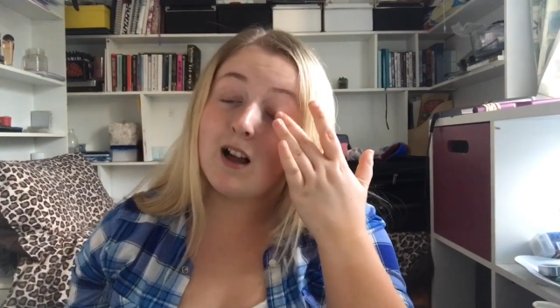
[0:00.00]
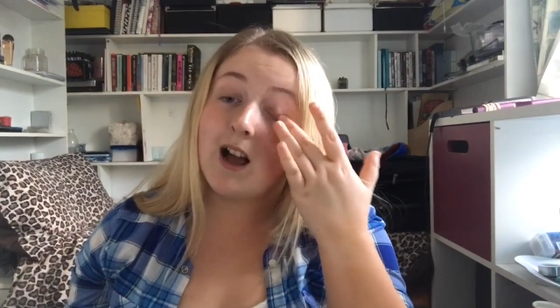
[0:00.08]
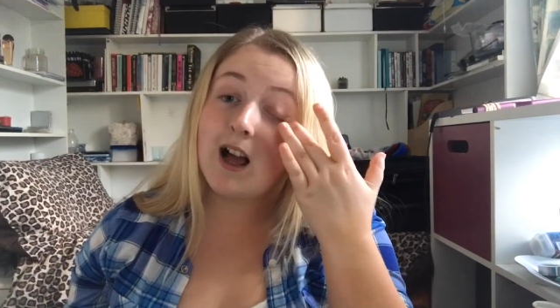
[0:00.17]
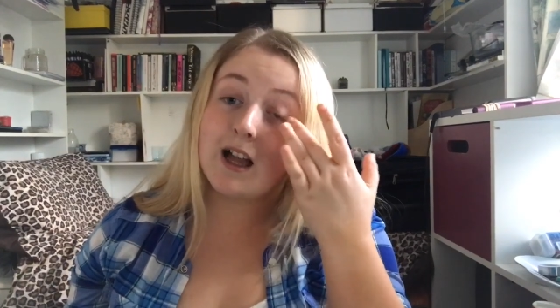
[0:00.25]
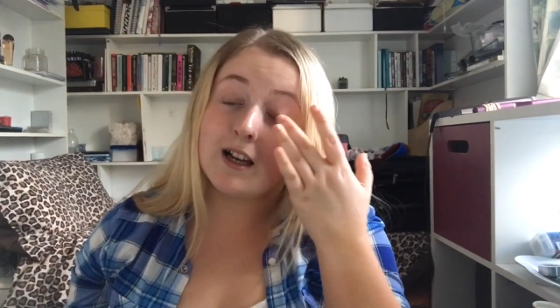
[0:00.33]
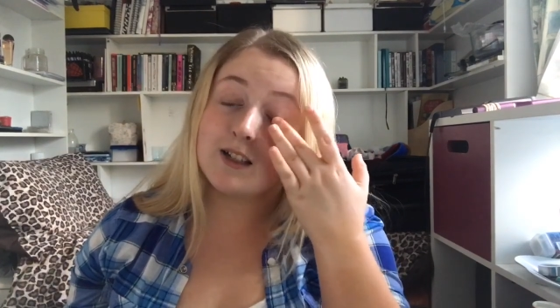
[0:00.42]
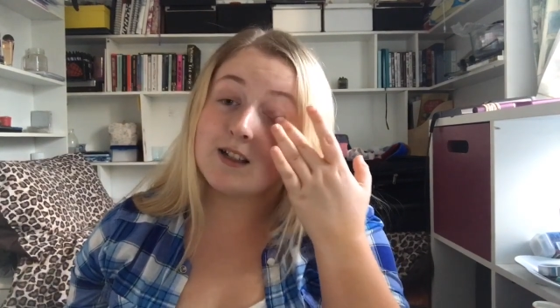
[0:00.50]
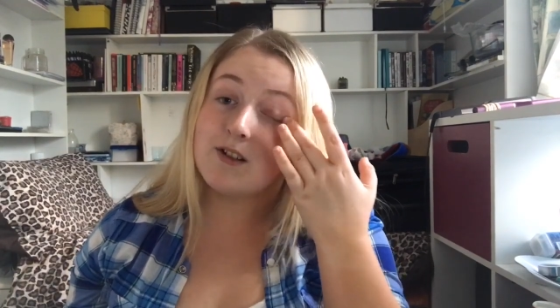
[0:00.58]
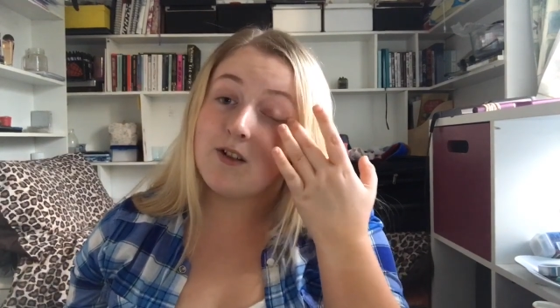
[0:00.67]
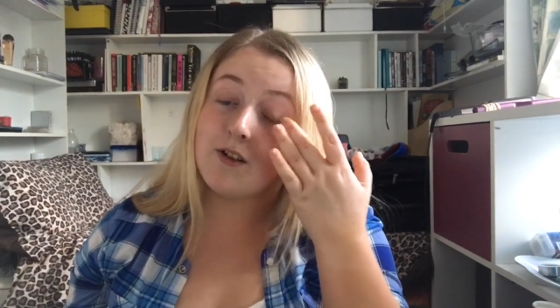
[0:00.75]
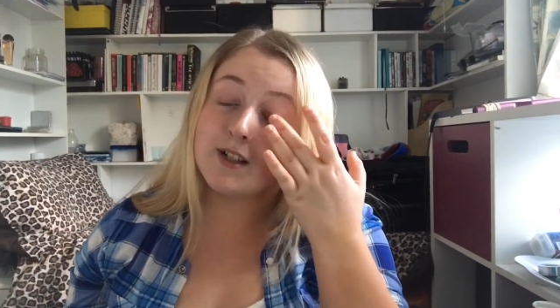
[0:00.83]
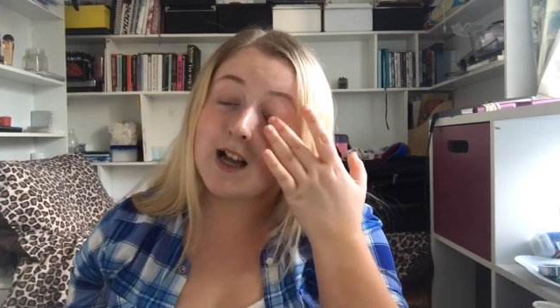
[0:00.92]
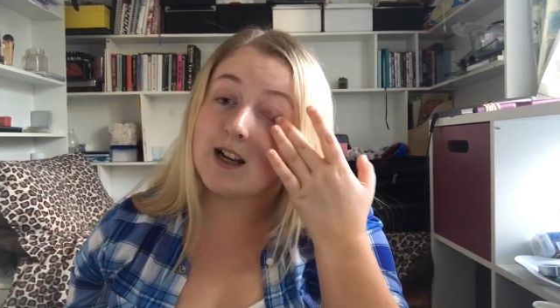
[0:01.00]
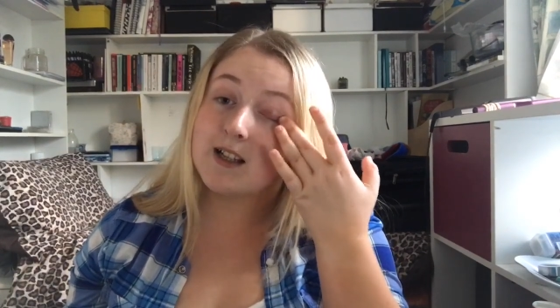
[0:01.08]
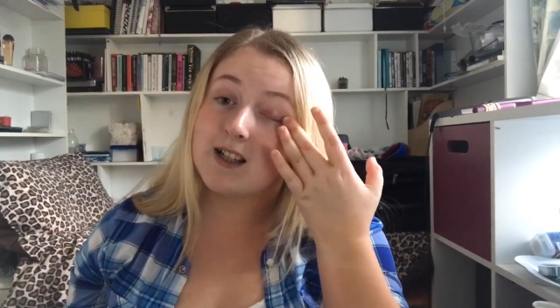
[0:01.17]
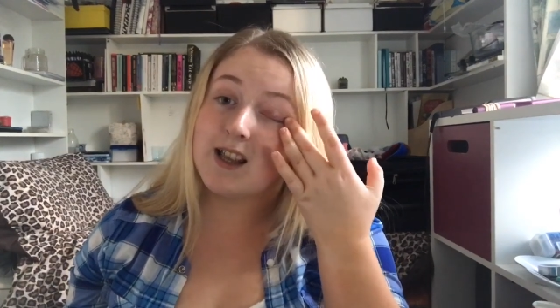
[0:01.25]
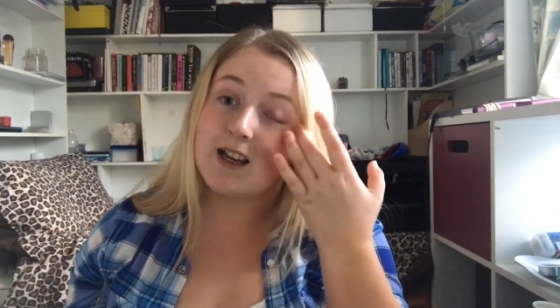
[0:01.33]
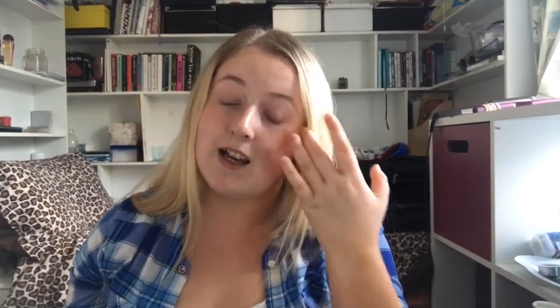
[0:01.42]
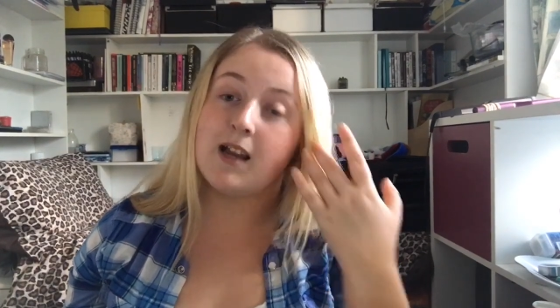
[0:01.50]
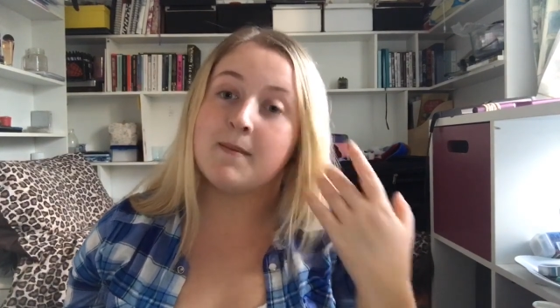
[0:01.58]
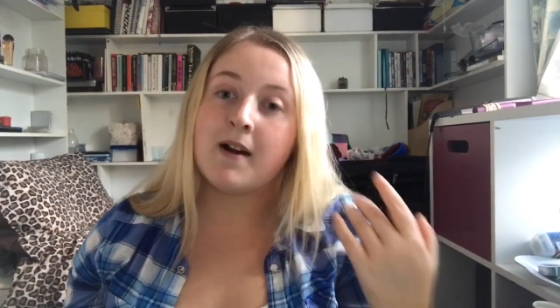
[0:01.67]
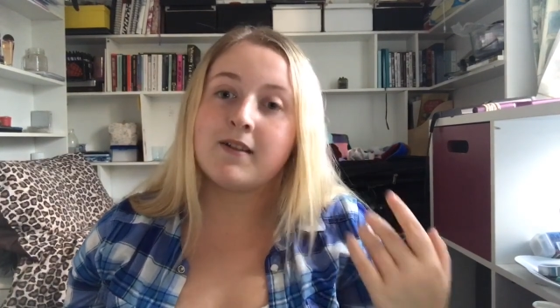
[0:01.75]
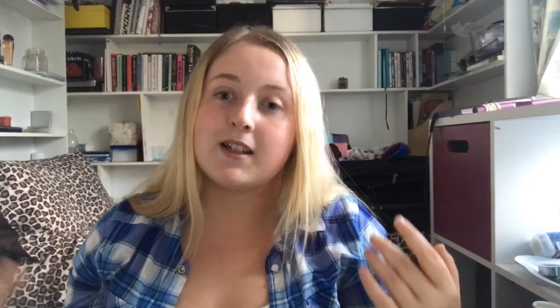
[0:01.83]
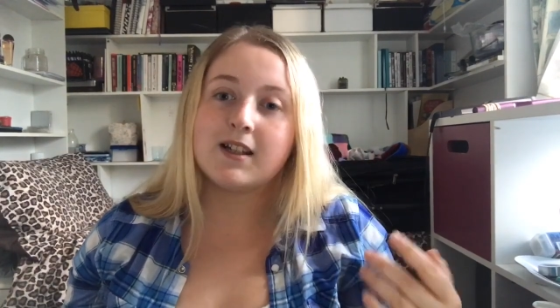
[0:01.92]
and not tell us that they'd
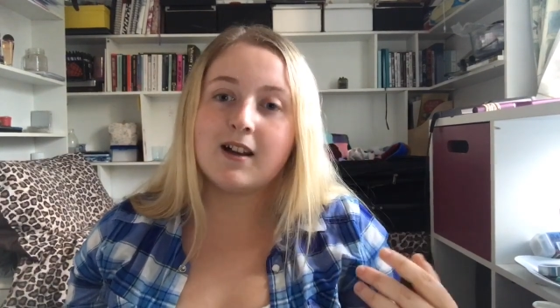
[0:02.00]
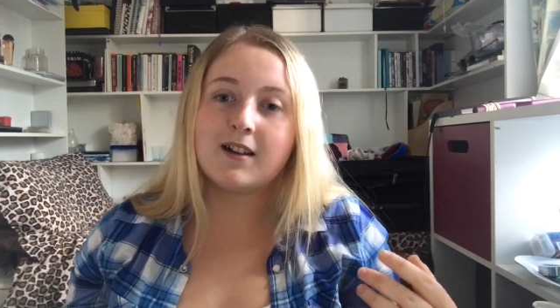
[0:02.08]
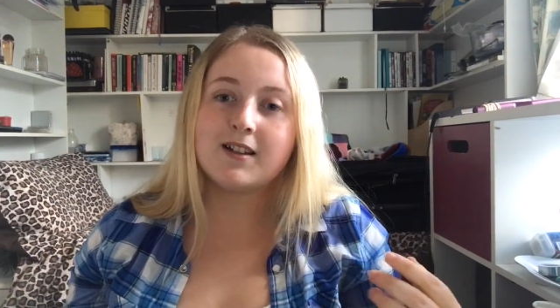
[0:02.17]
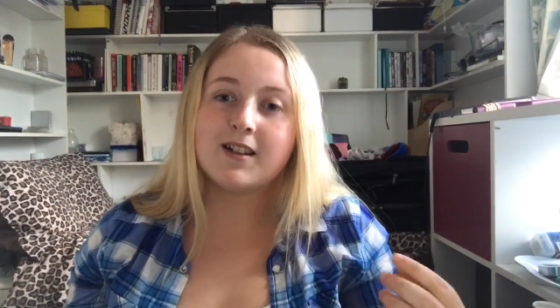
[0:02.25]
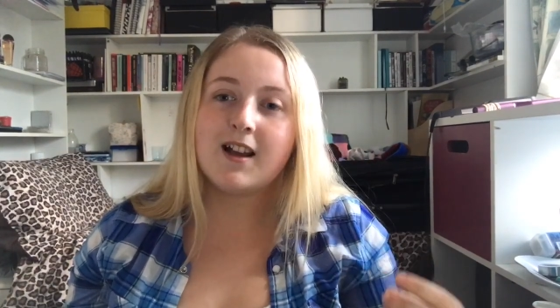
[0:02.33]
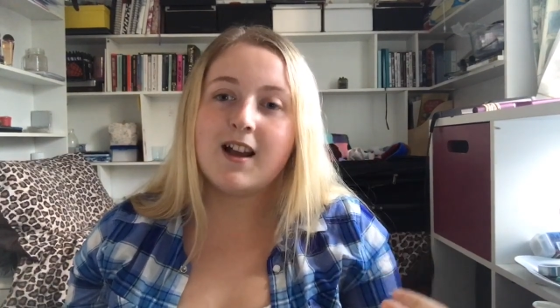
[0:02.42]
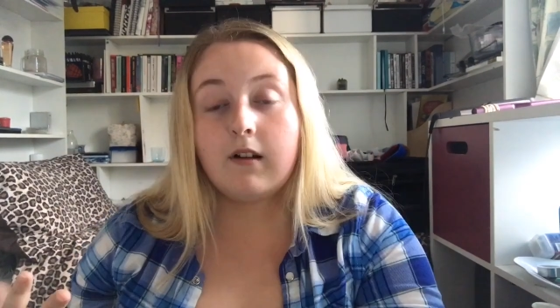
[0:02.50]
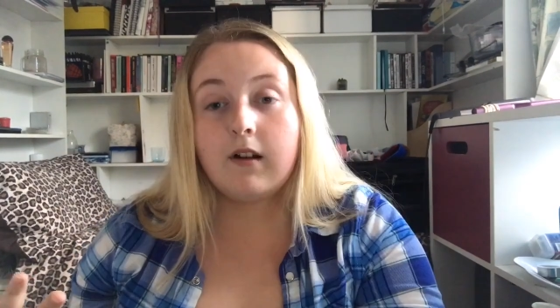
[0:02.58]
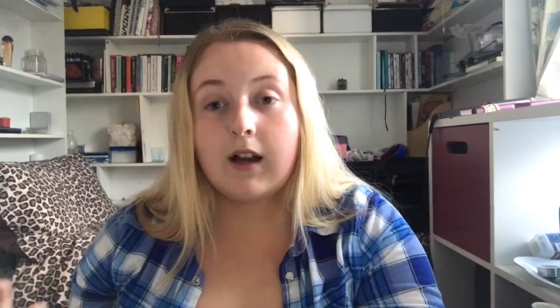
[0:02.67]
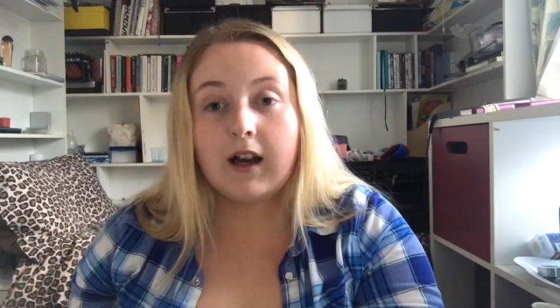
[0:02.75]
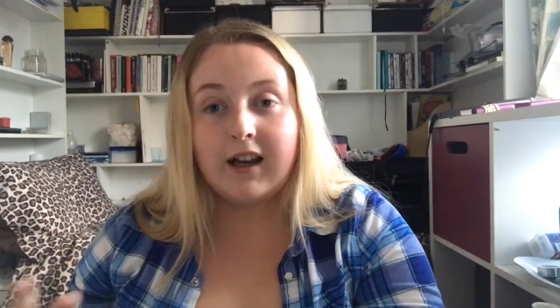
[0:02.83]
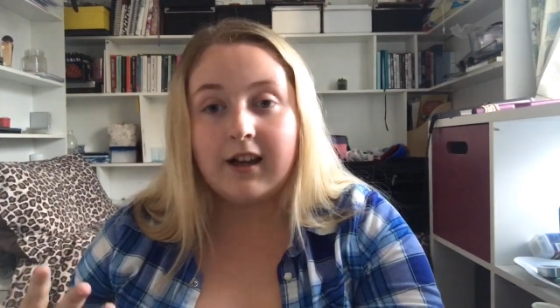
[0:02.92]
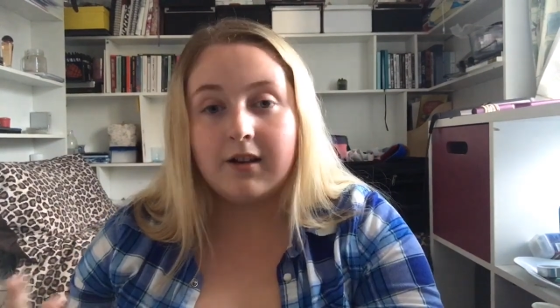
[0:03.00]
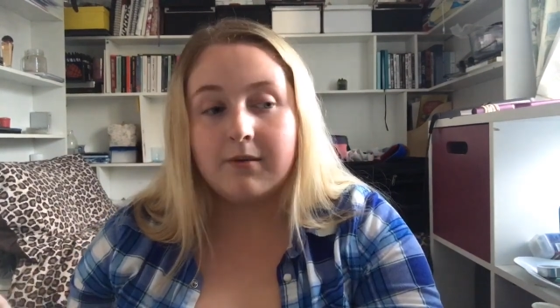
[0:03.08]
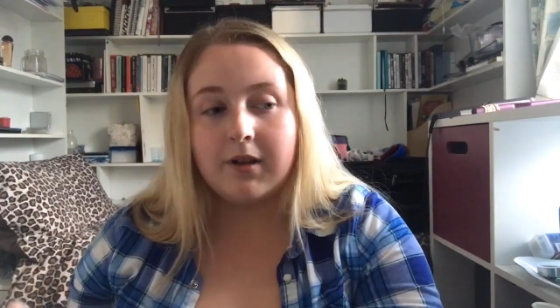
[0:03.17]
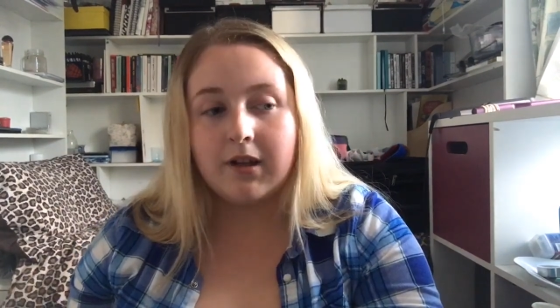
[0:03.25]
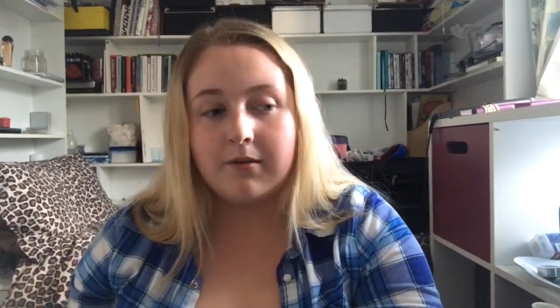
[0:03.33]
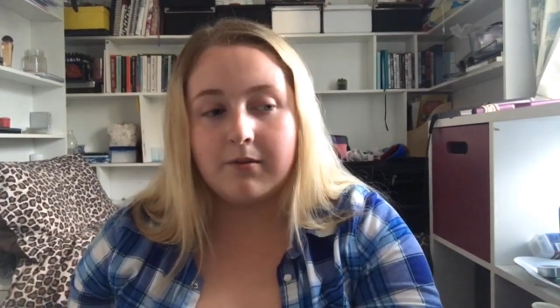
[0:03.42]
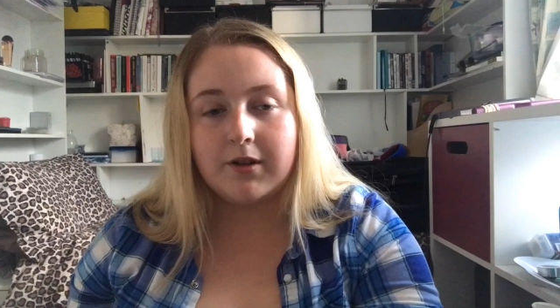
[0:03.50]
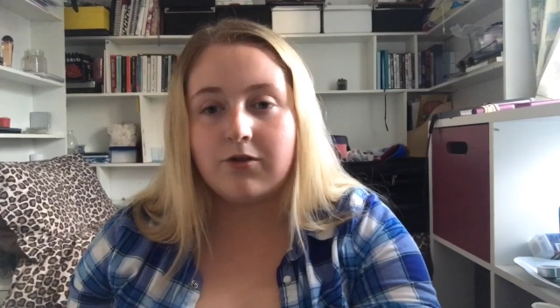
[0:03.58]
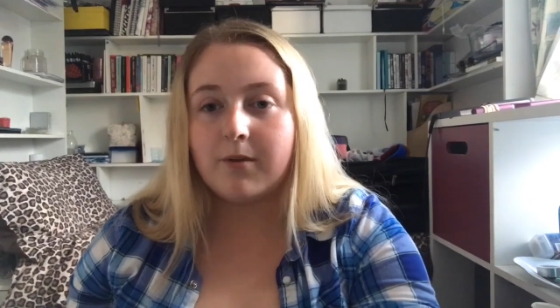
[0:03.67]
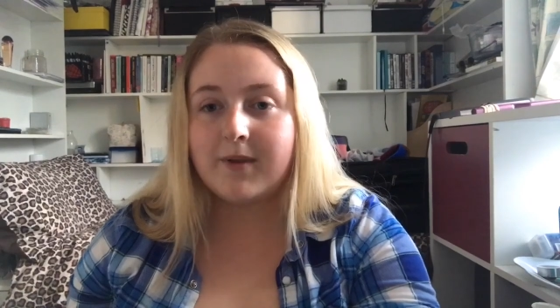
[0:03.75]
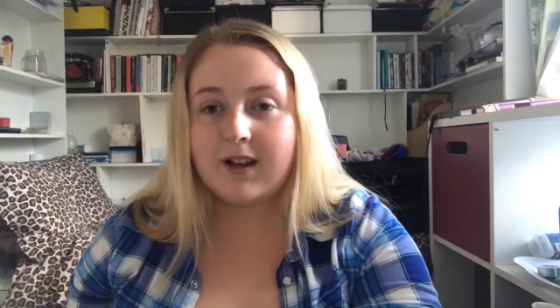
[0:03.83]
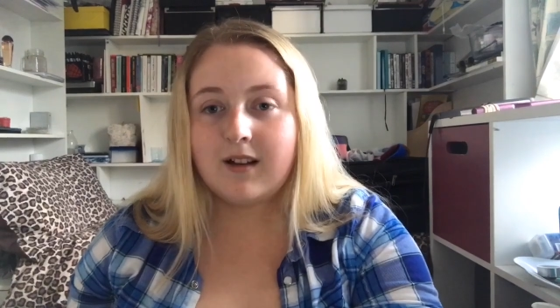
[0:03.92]
emailed us. Okay, we're
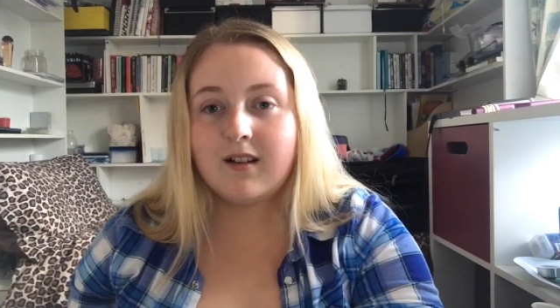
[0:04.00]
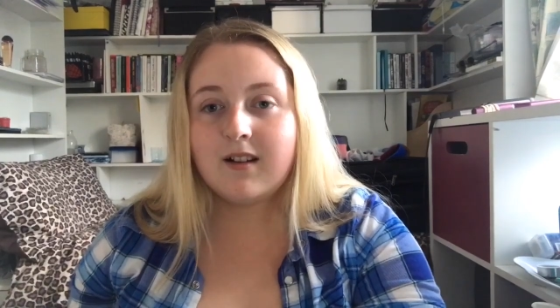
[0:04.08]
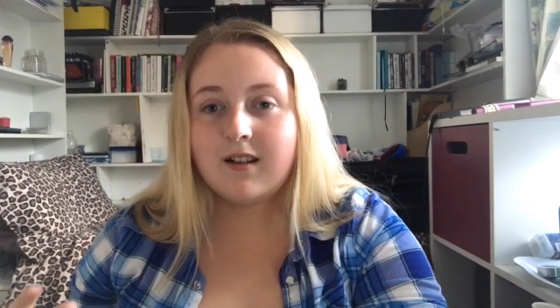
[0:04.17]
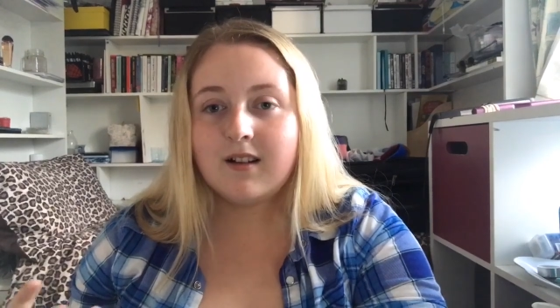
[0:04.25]
dropping